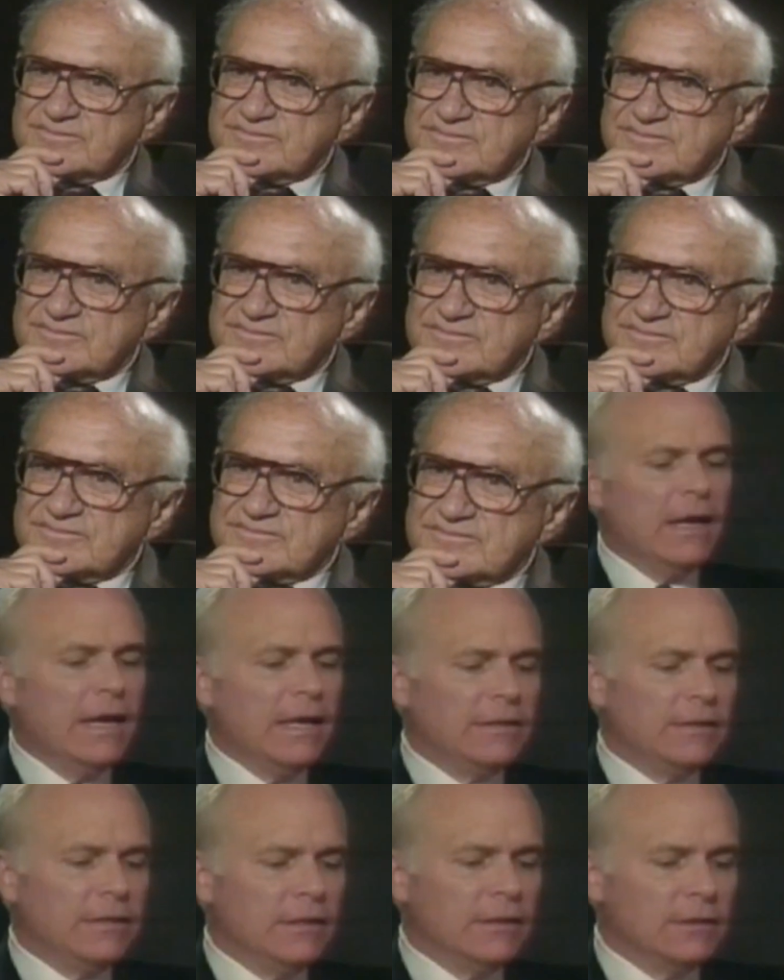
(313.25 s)
Let me
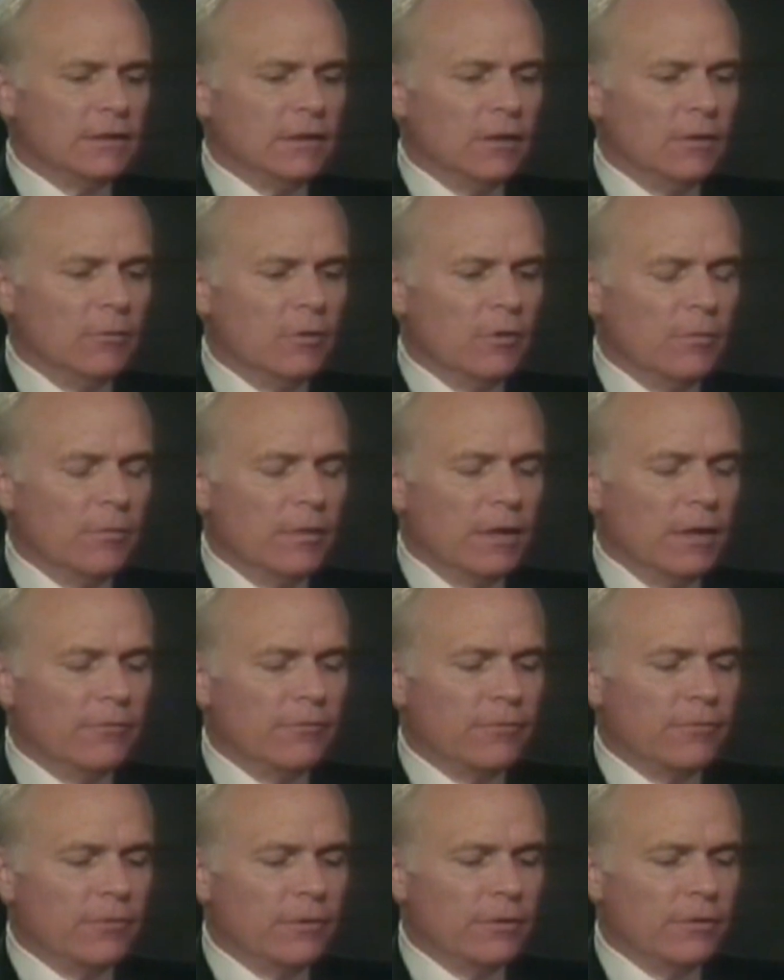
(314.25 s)
ask you just a little more about
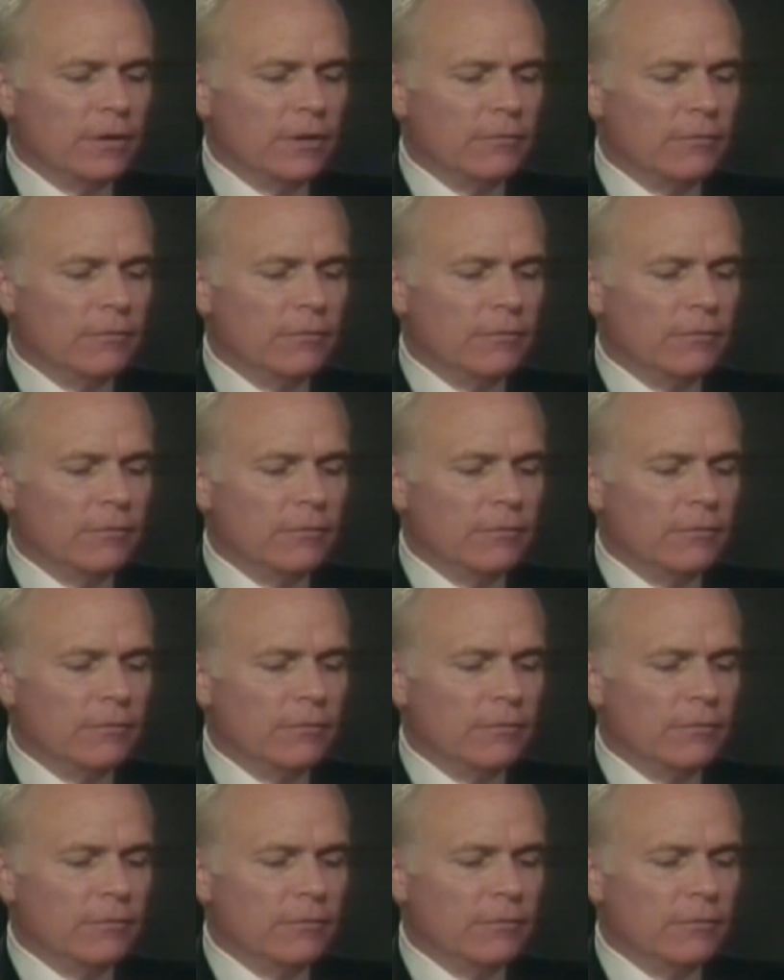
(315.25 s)
Friedrich